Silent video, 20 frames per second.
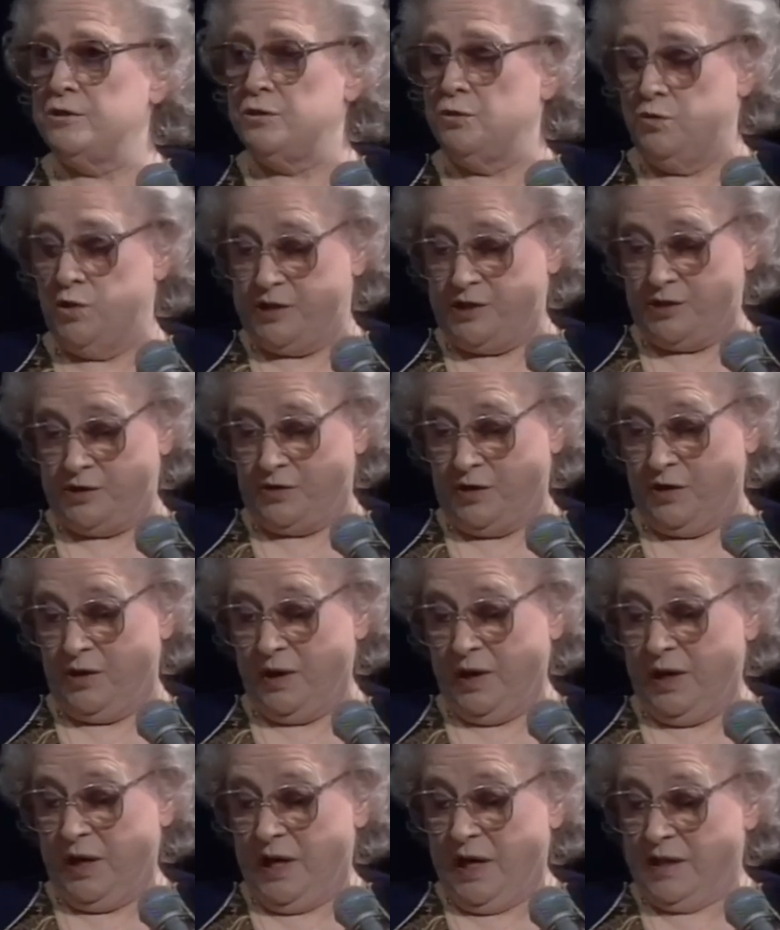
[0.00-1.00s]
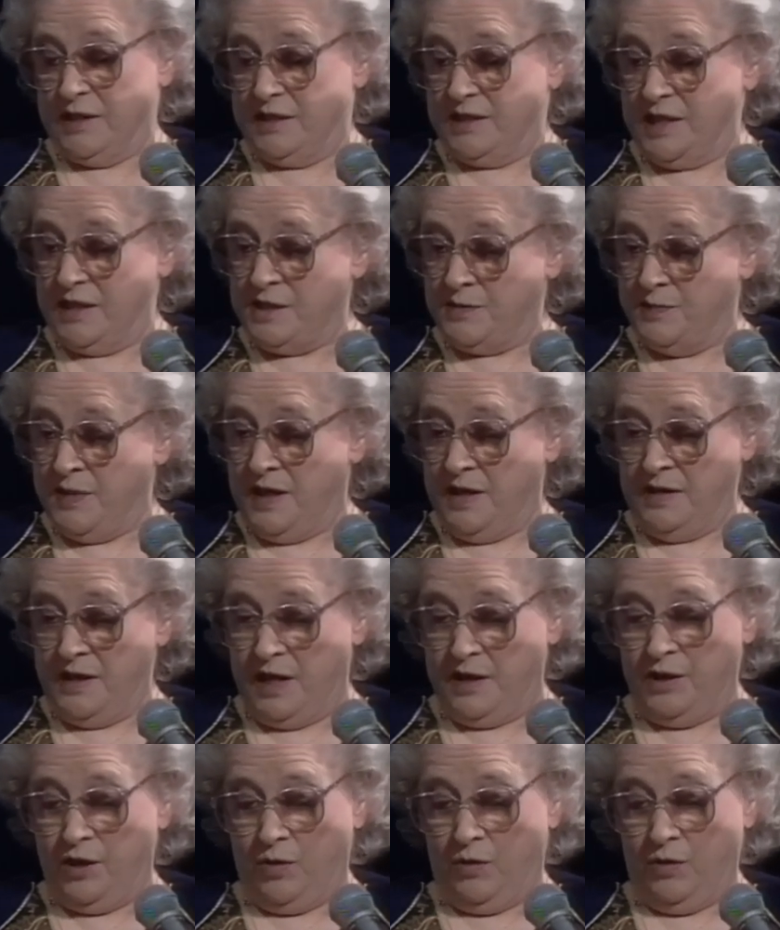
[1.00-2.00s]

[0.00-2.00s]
to Worcester. Does this mean that